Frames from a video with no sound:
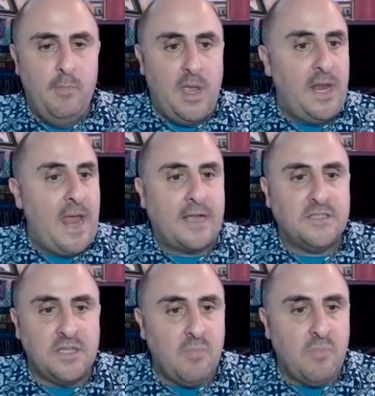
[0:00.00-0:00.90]

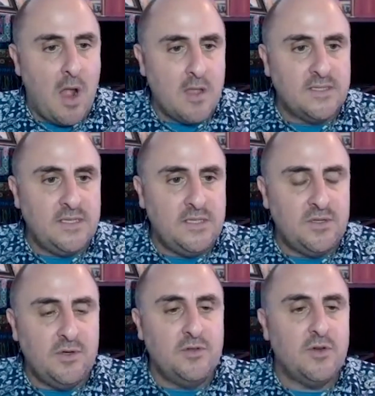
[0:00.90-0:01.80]
enacting policies
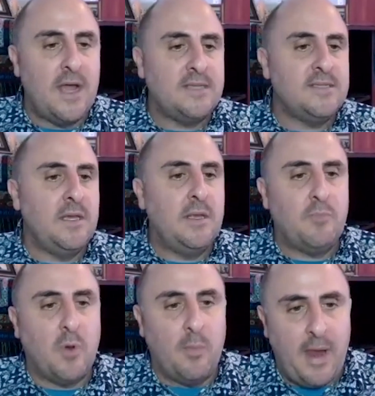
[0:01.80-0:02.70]
to address it,
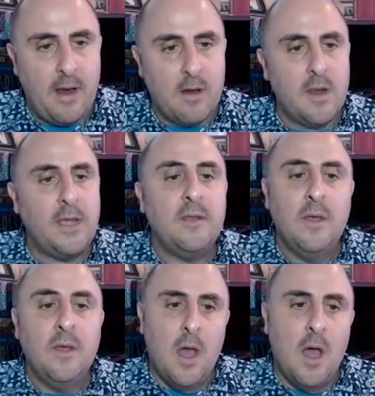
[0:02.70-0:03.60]
preparing,
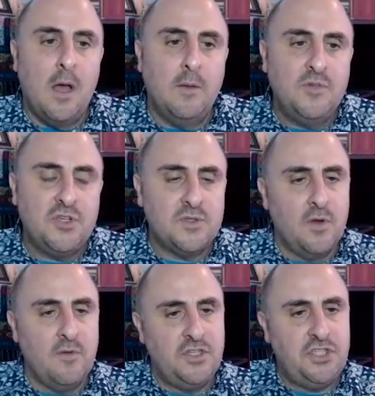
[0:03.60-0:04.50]
just sort
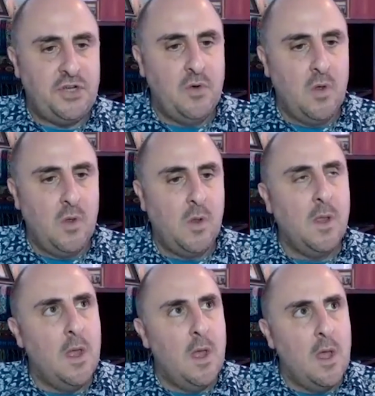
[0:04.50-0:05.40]
of a general
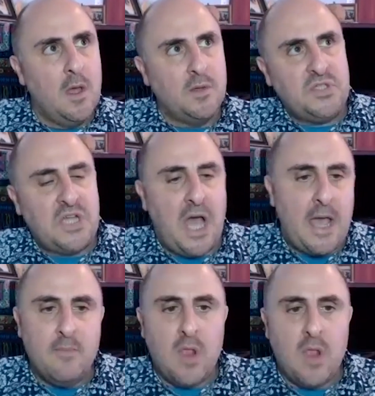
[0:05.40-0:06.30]

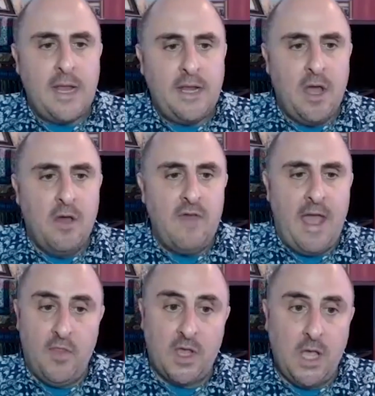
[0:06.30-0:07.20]
timeline of
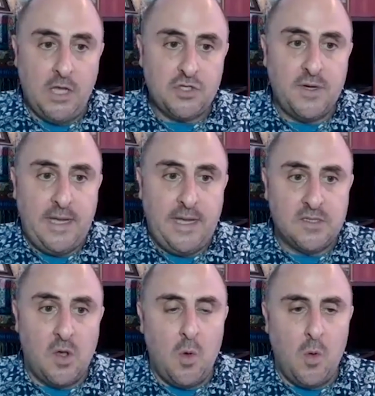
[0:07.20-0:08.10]
how the country as a
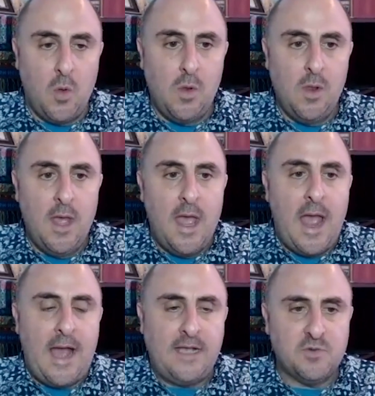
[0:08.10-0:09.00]
whole
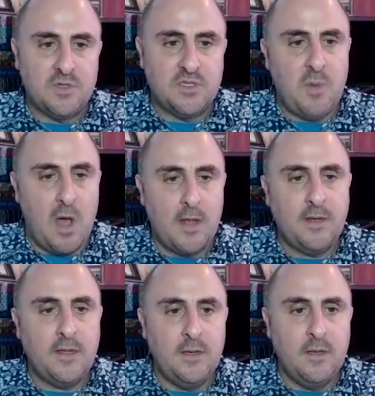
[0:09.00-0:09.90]
has
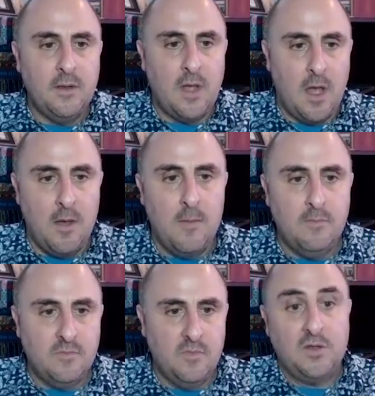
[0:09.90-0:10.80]
responded
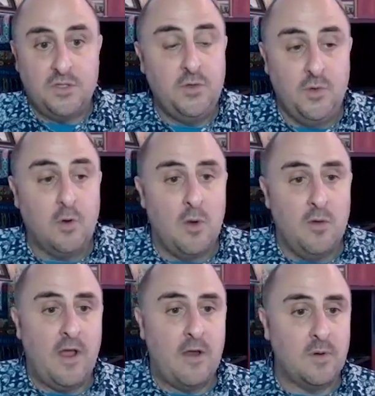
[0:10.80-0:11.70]
to
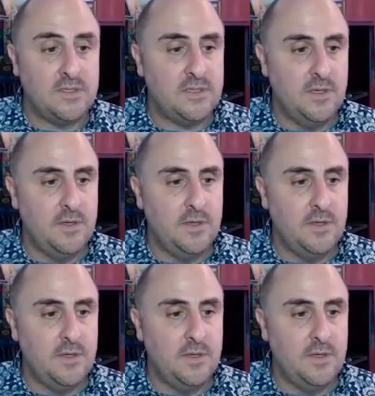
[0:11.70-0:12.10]
coronavirus?